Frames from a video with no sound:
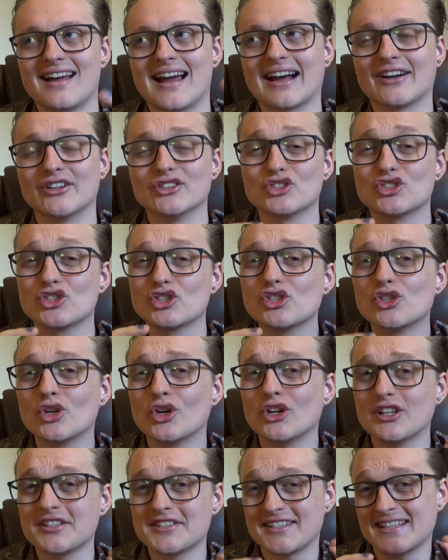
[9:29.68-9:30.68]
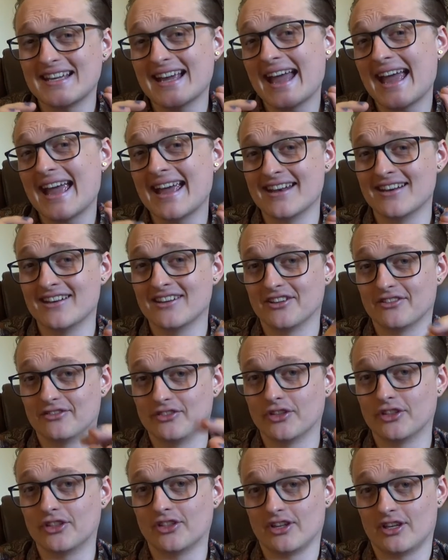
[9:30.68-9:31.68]
I could sort of see a hint of
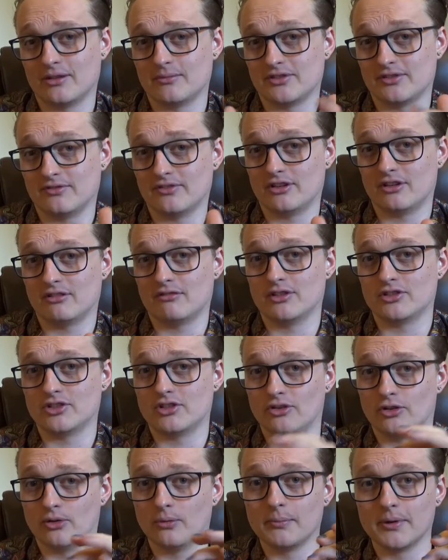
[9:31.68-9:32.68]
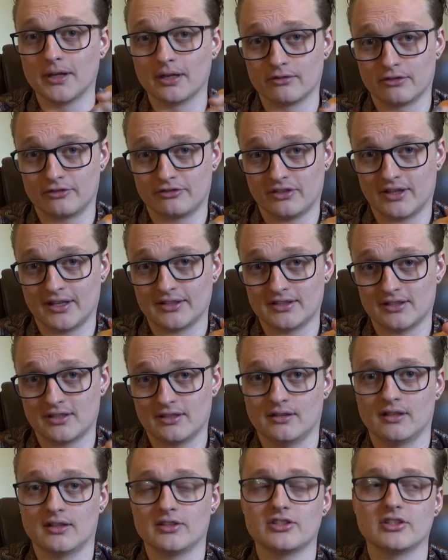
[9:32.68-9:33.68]
the themes of the original being reflected
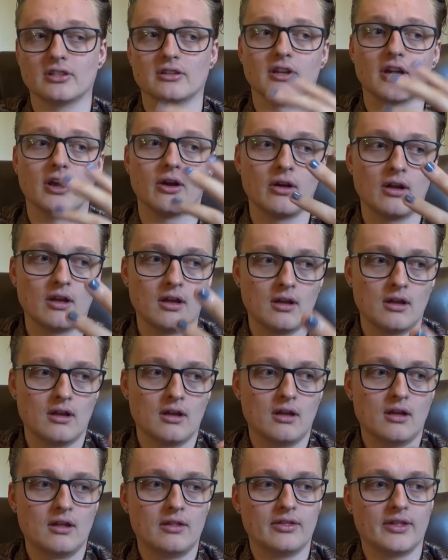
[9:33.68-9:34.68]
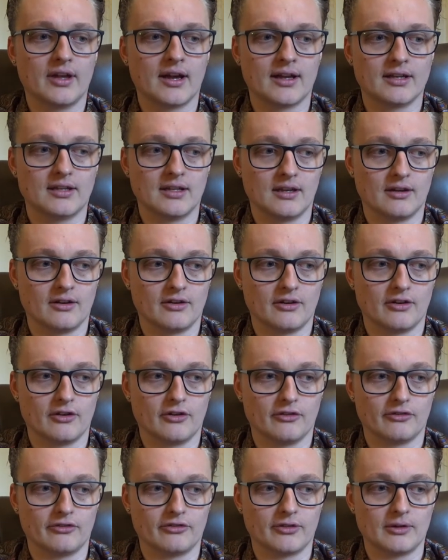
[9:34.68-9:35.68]
in this, you know. The idea
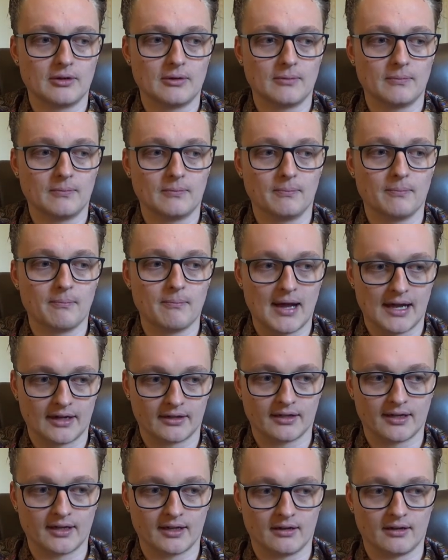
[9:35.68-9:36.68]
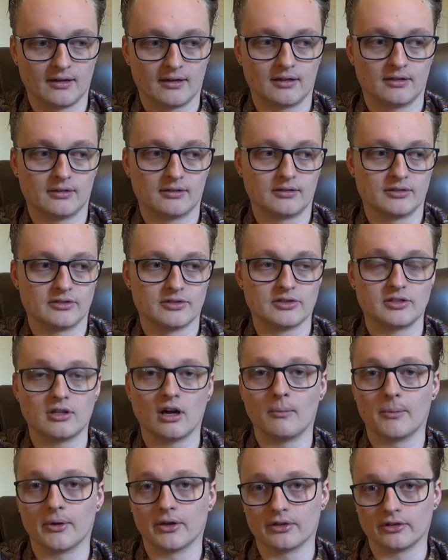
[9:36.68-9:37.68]
of mankind's
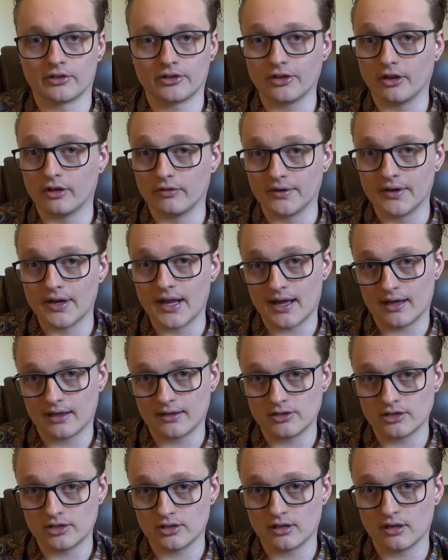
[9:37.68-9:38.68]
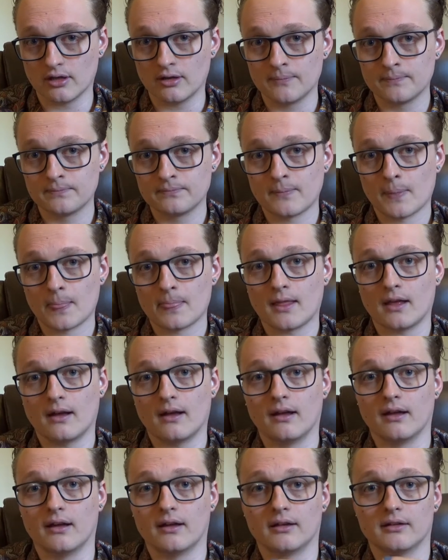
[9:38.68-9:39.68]
dominance over nature,
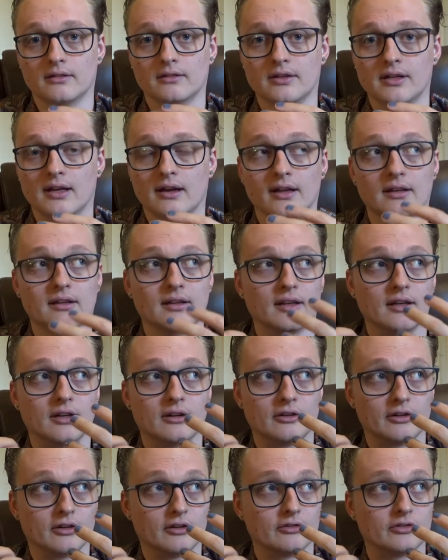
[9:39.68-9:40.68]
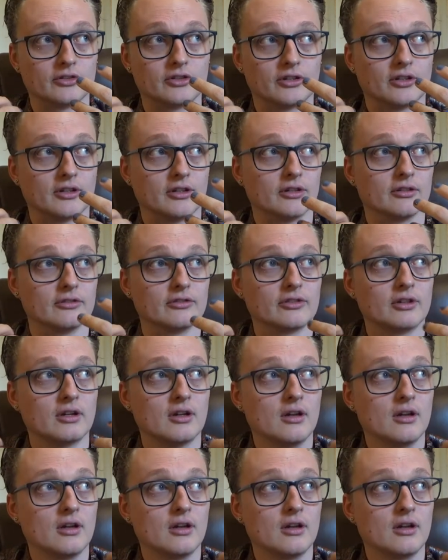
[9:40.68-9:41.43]
and the idea of sort of